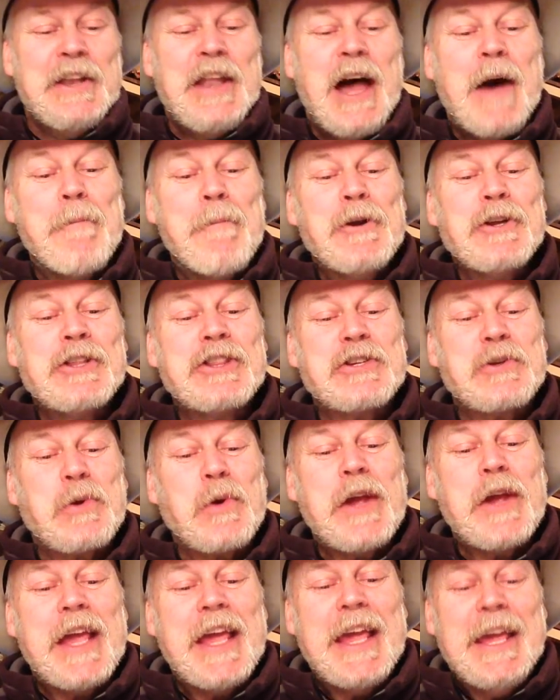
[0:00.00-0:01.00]
Number
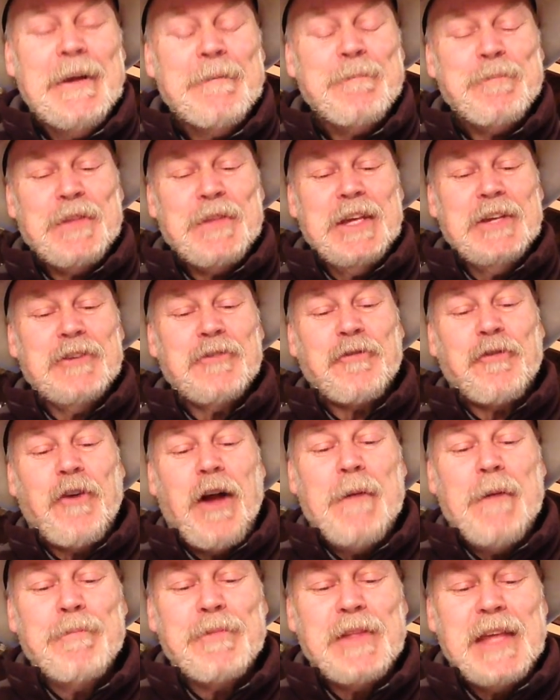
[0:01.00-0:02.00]
three is
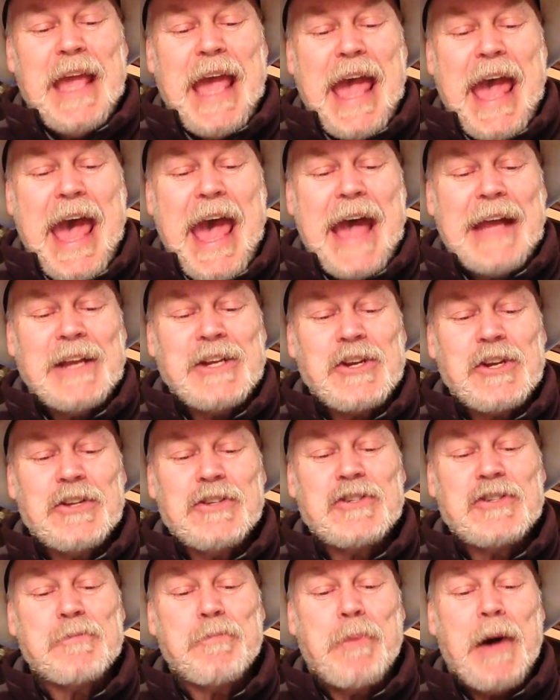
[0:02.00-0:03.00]
from the
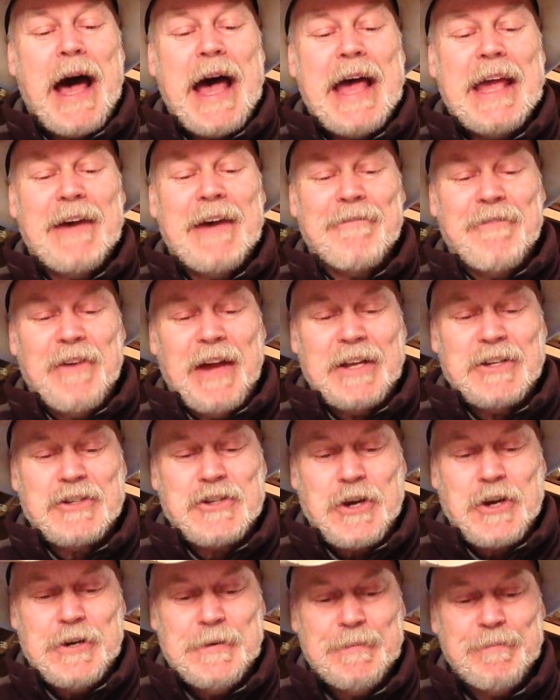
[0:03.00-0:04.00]
action spy
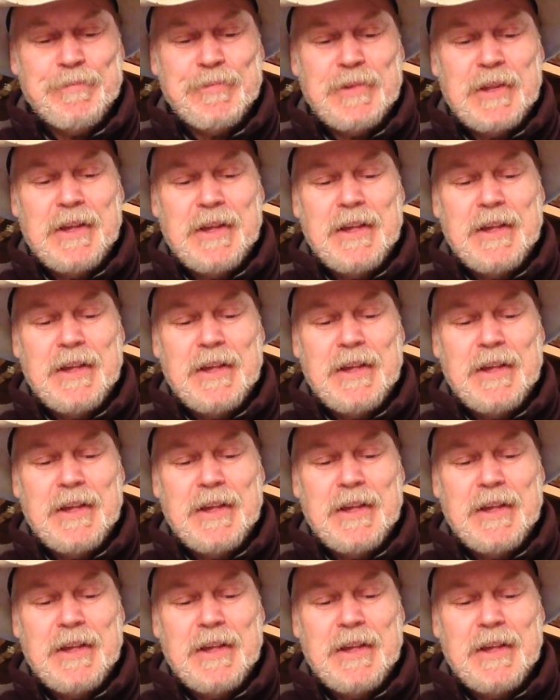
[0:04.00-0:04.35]
adventure